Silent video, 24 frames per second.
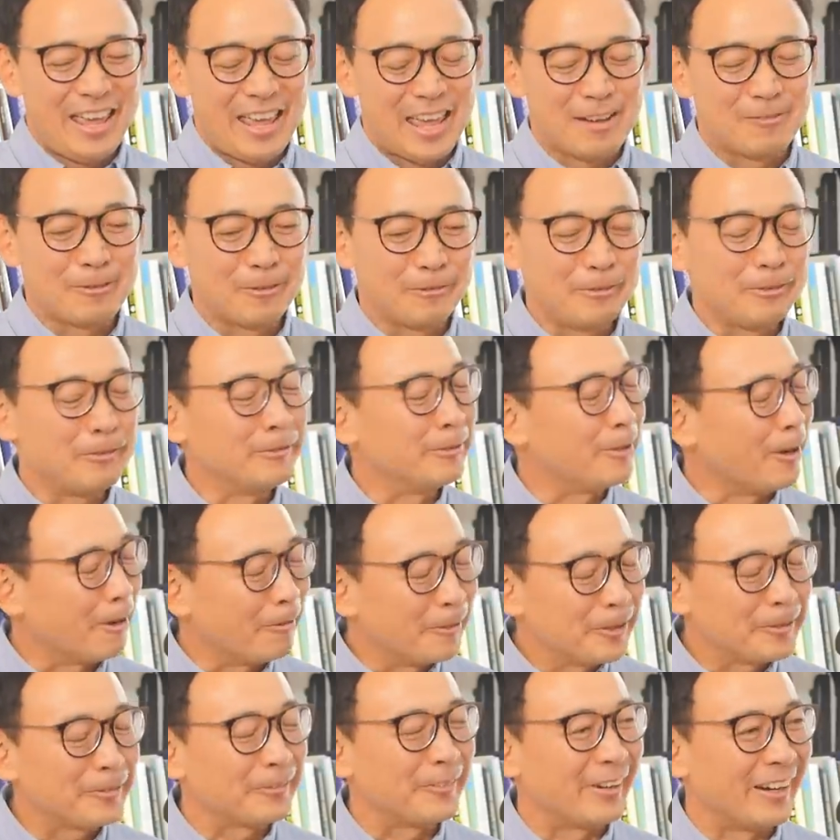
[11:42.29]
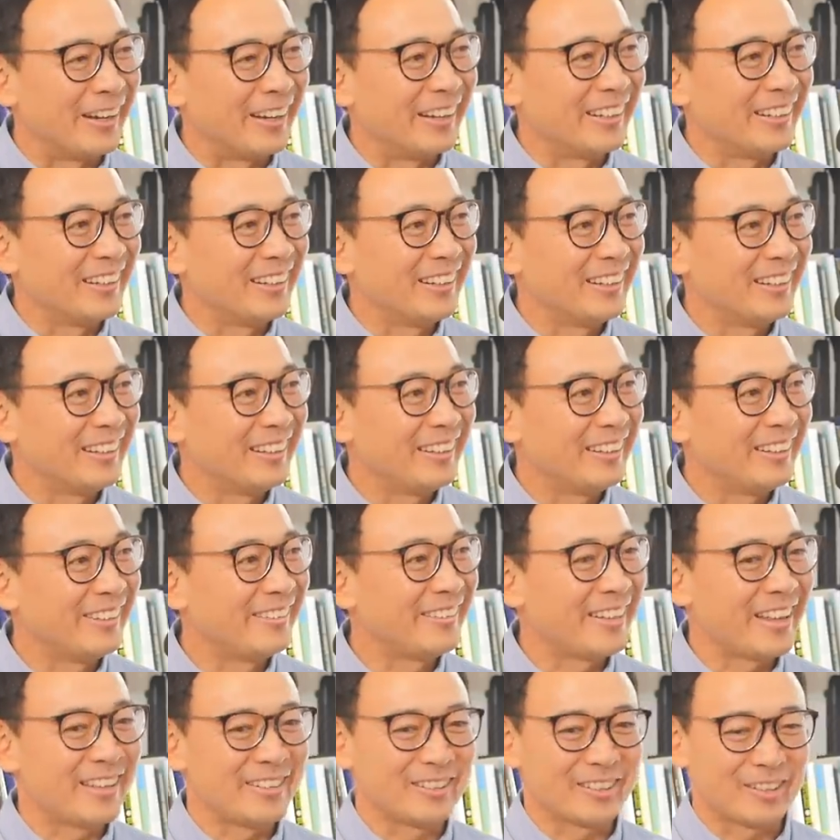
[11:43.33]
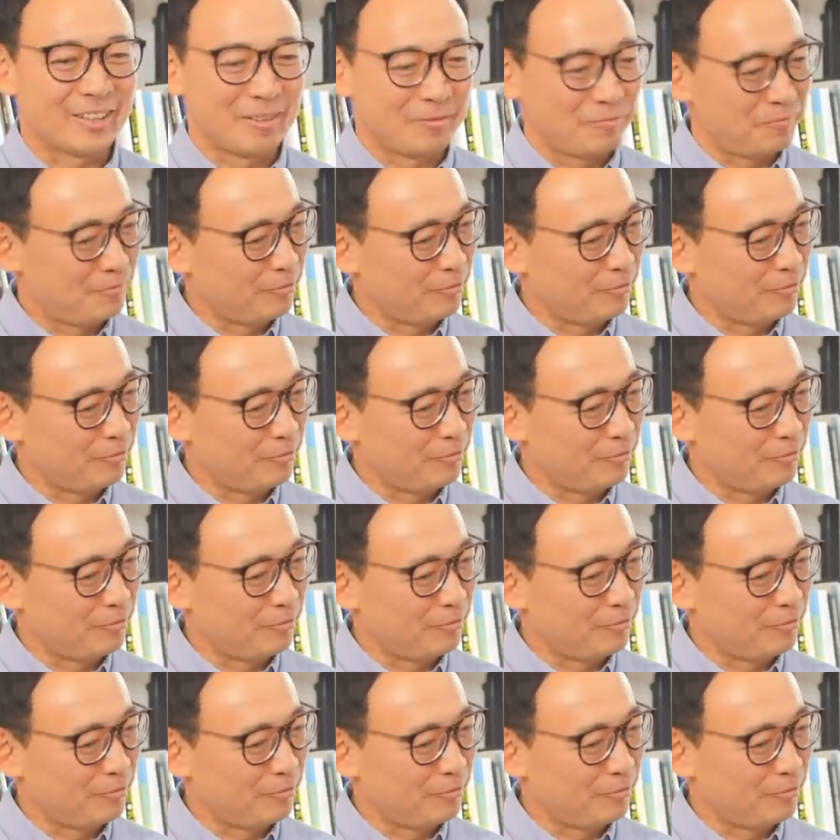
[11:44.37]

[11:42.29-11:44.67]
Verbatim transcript: And what we would always find is that in a